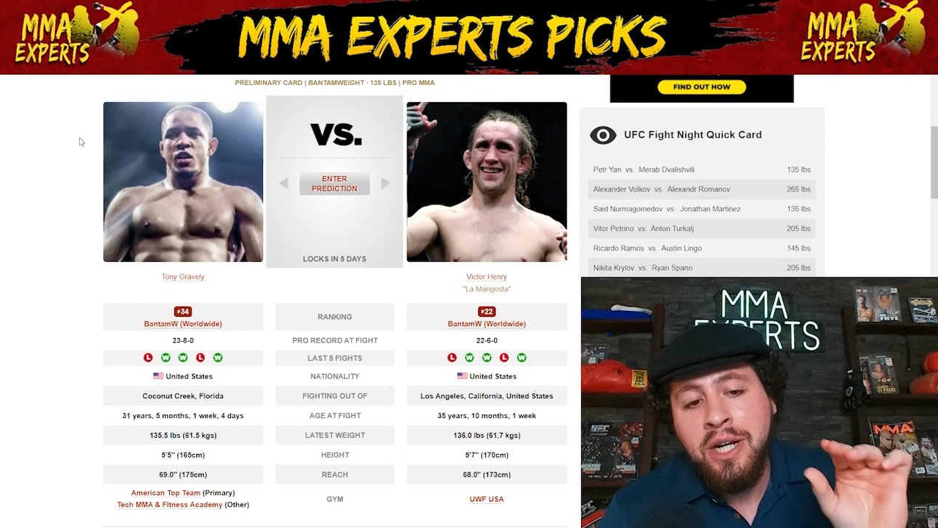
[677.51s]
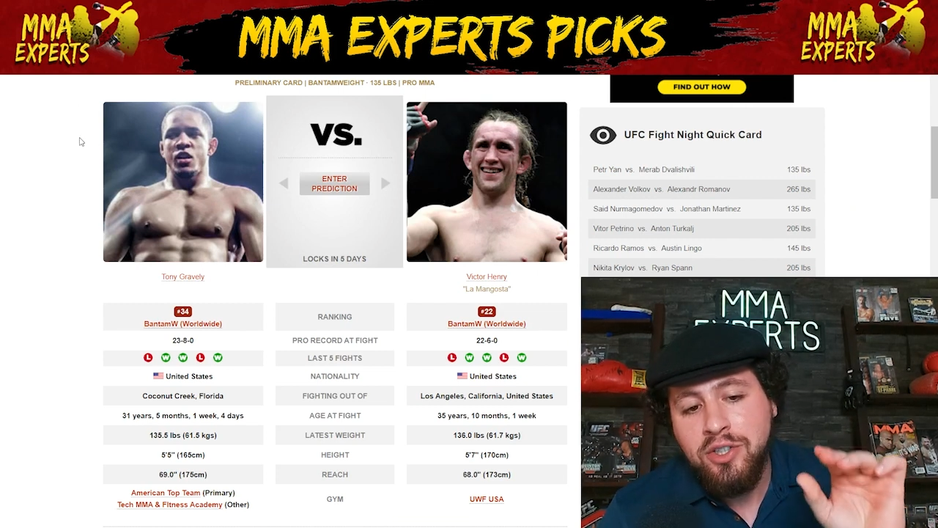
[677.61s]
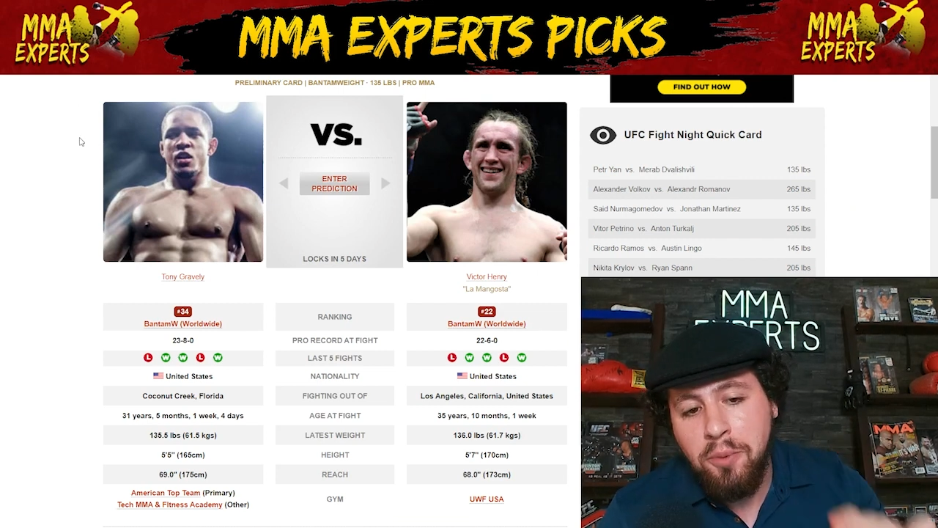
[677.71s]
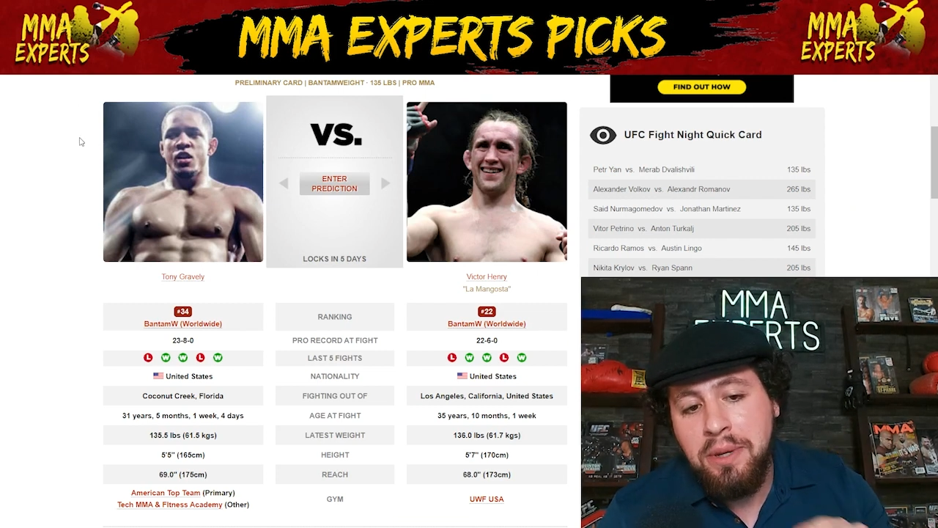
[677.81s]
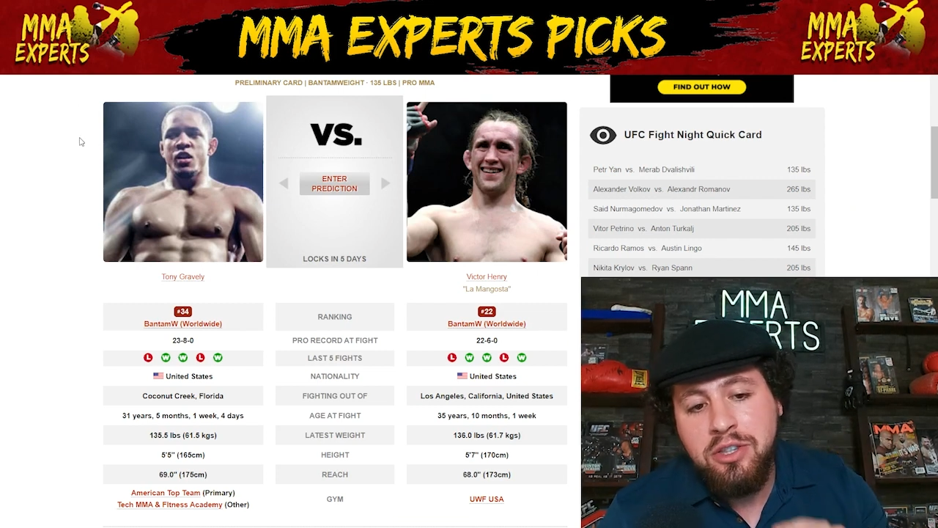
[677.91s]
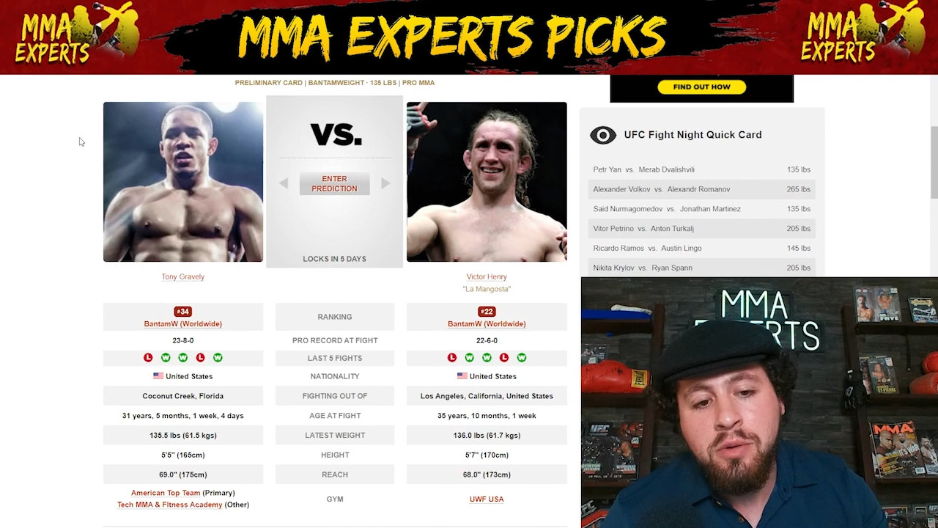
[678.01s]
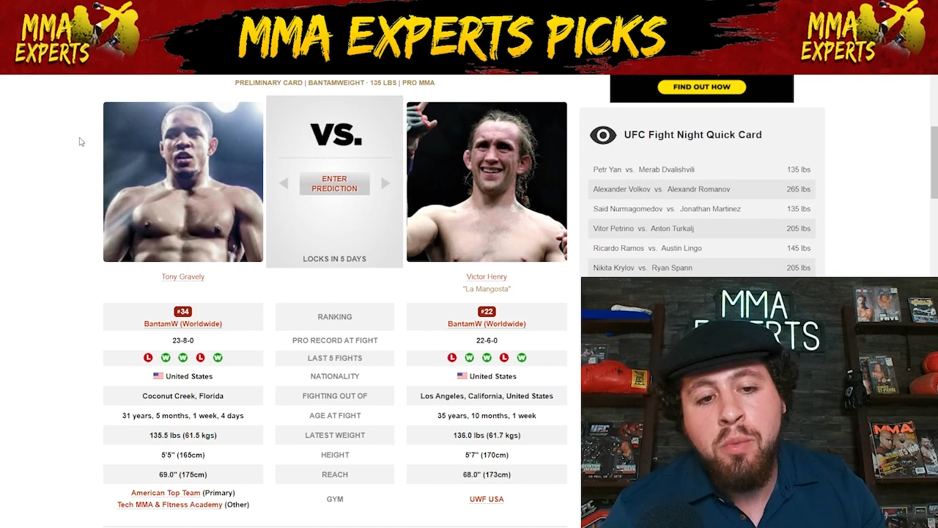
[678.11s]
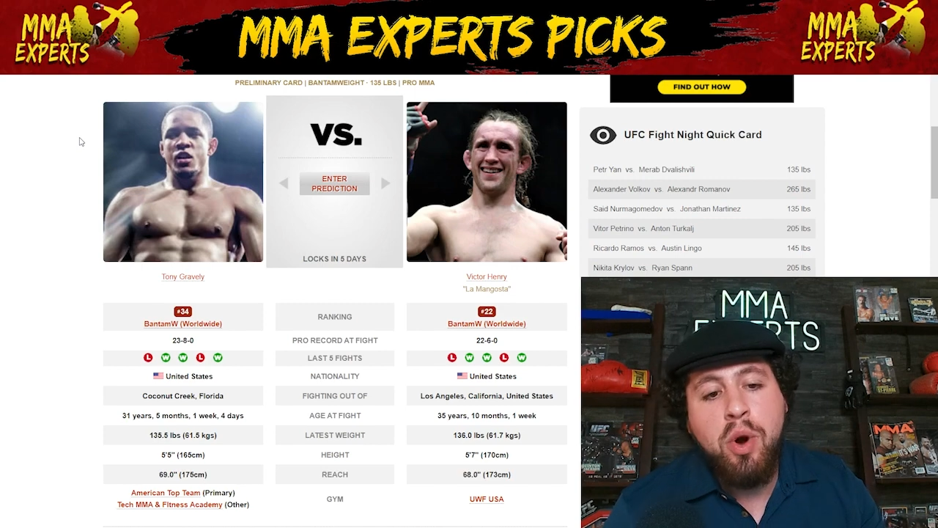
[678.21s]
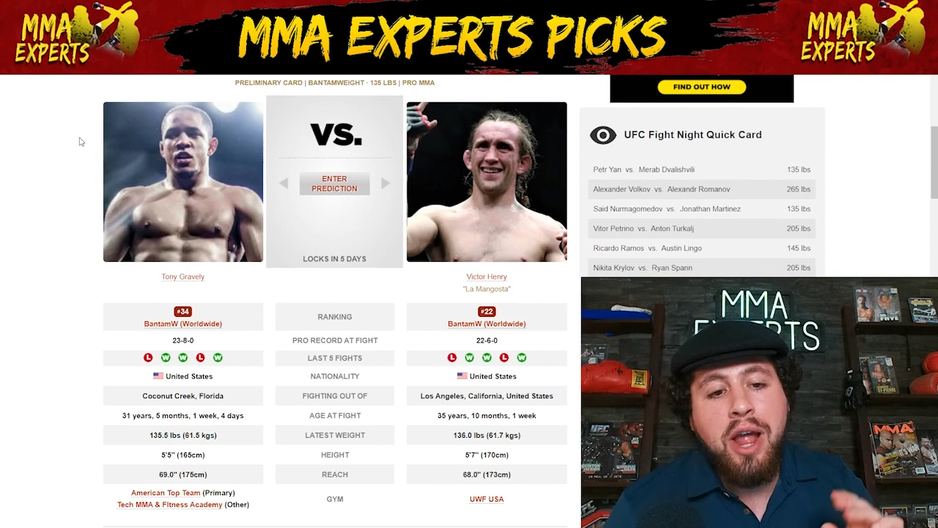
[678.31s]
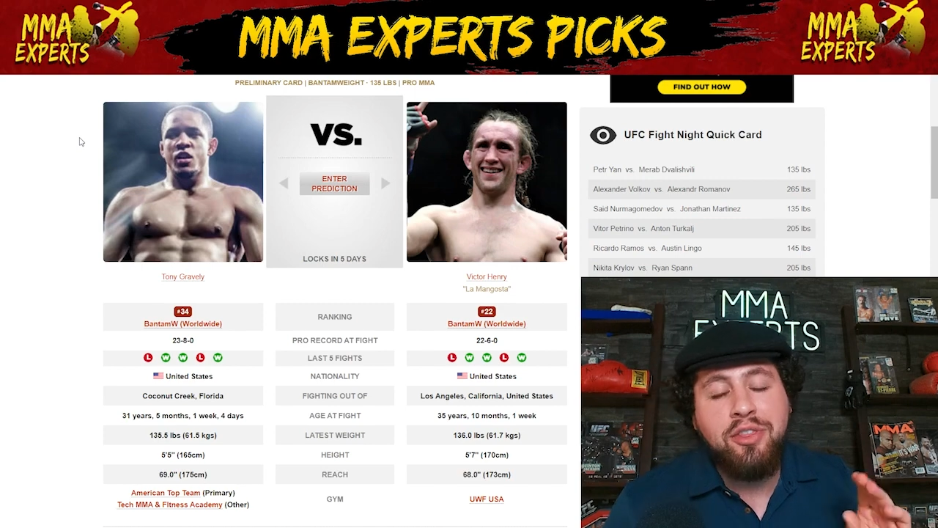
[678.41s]
to beat the
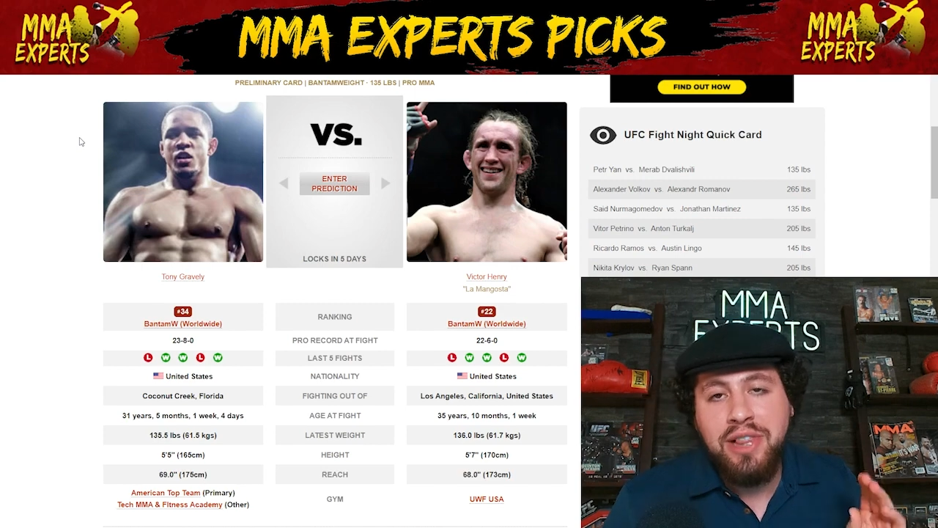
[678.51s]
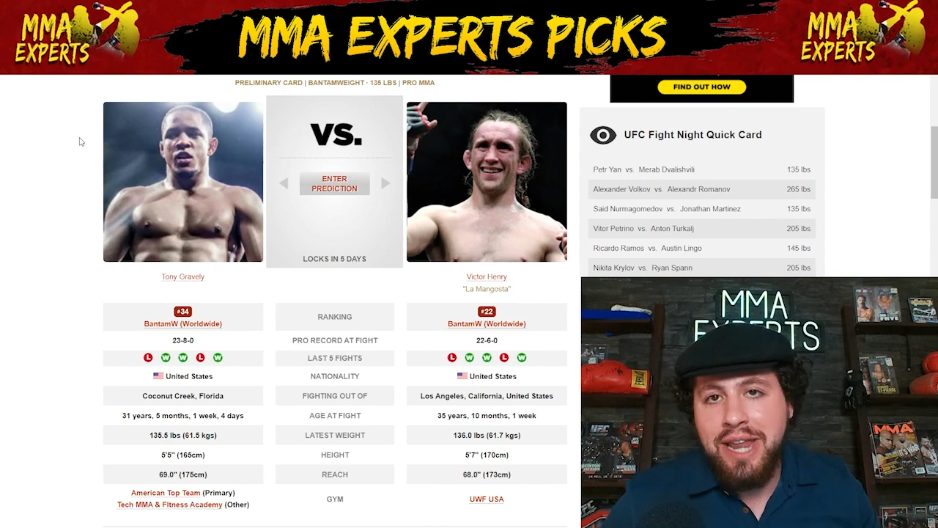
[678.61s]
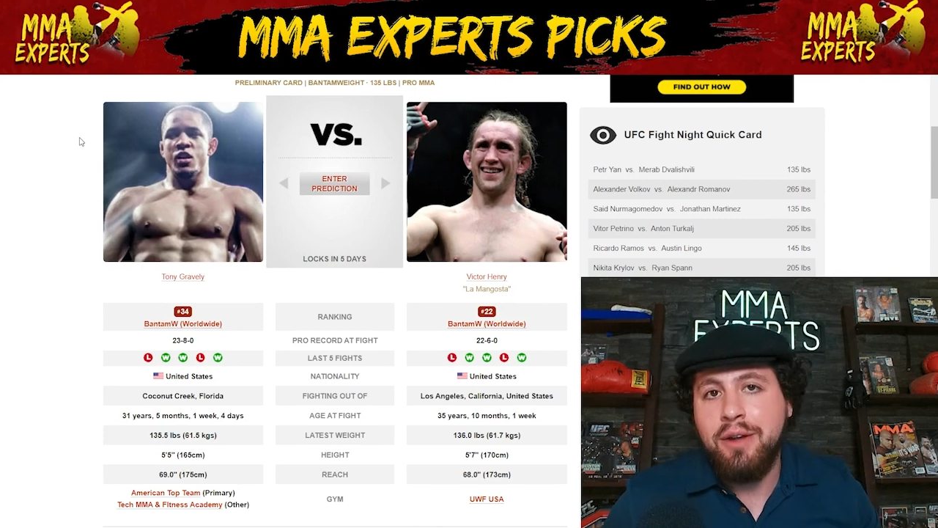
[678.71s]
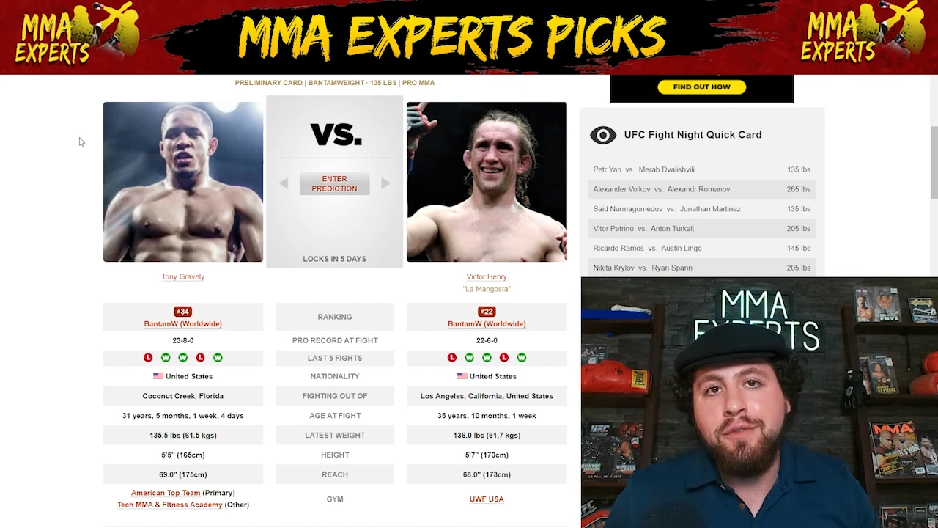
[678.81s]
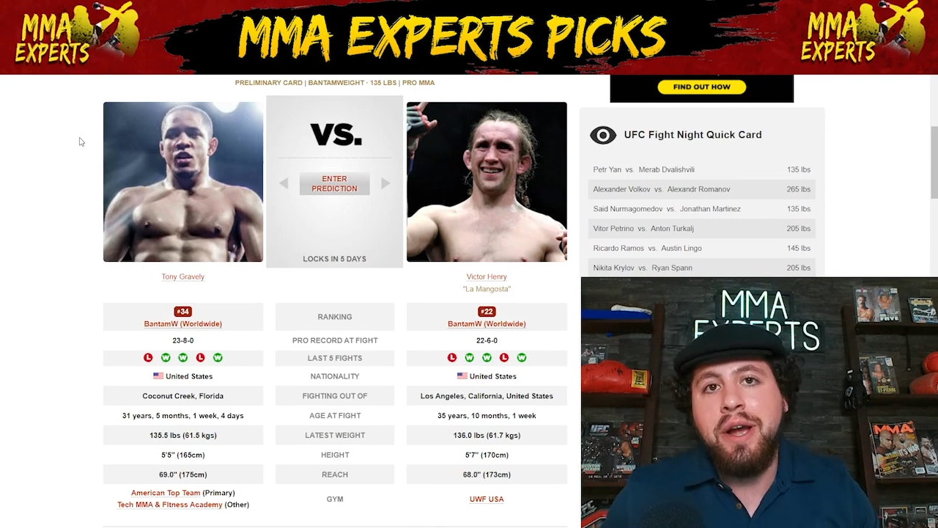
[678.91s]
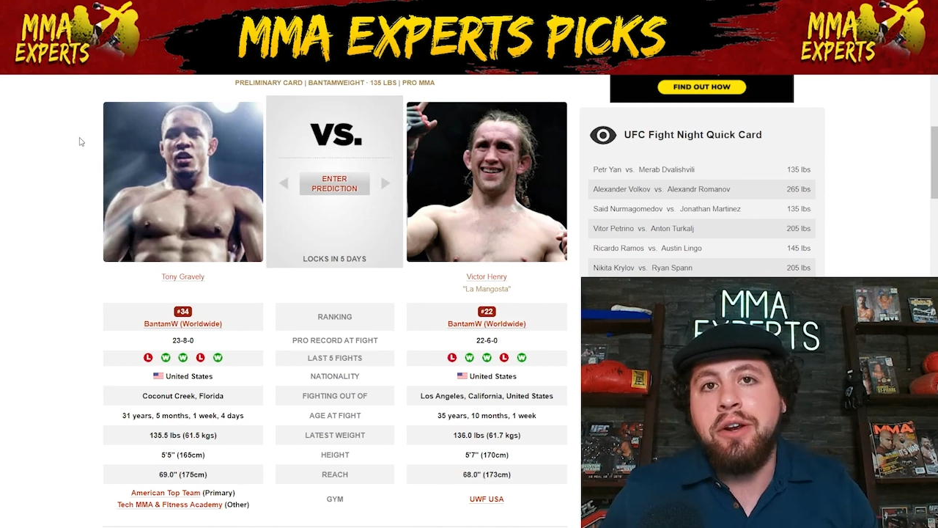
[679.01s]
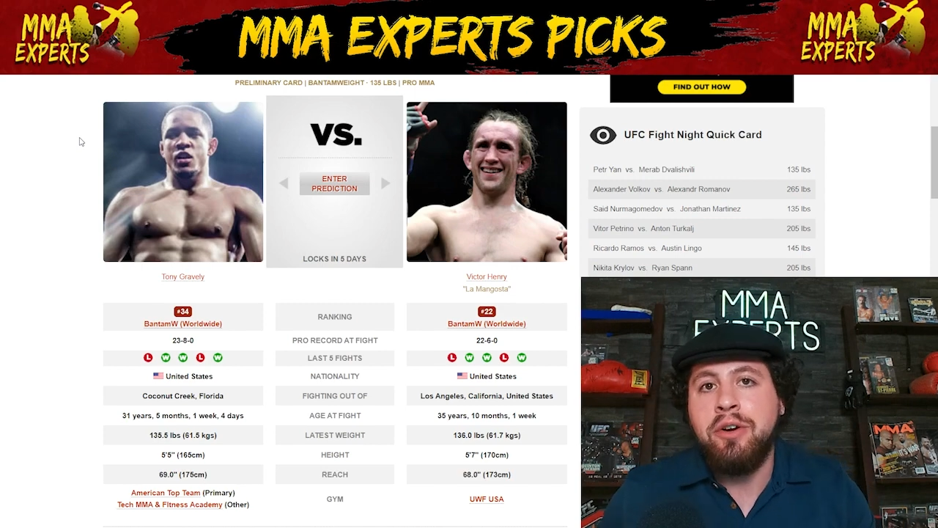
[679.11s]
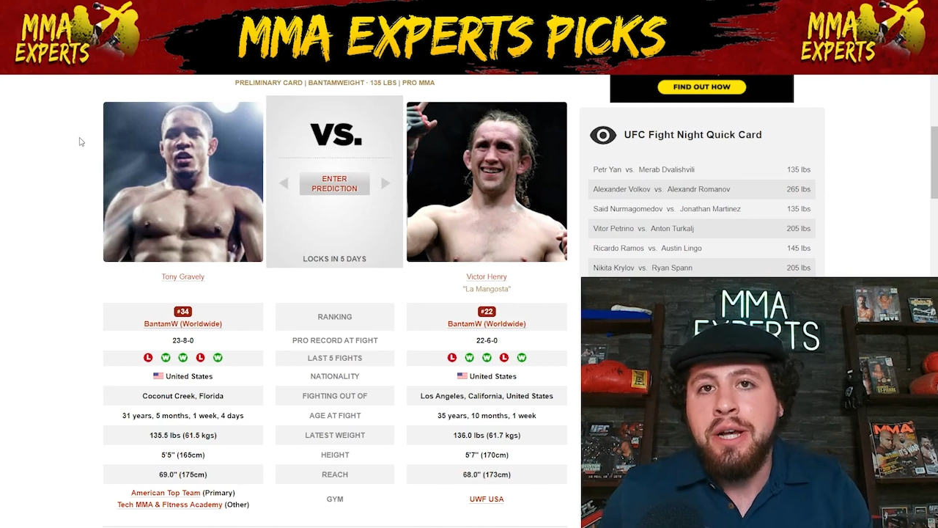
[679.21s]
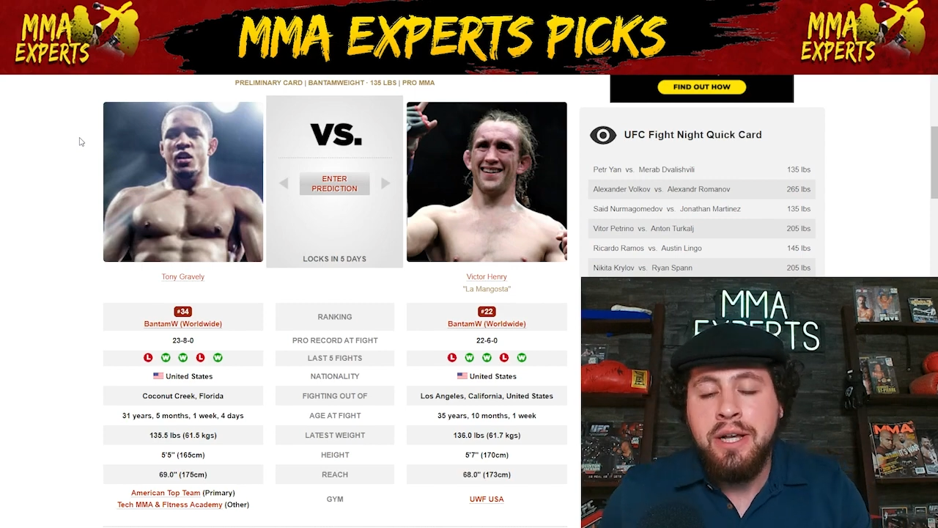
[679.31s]
more athletic fighter.